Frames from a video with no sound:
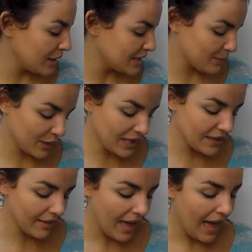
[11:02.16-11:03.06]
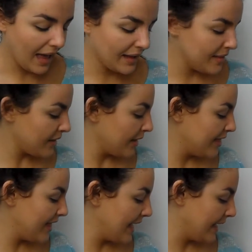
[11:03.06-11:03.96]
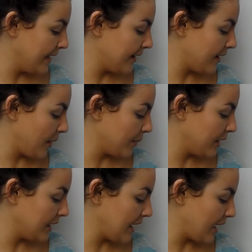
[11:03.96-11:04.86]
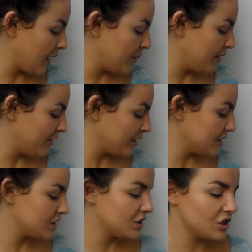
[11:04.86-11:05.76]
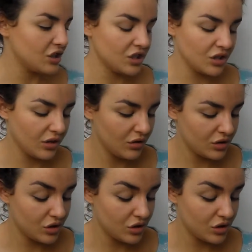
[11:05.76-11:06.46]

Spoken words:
impressed by these. And I think I'm going to get a couple of others just to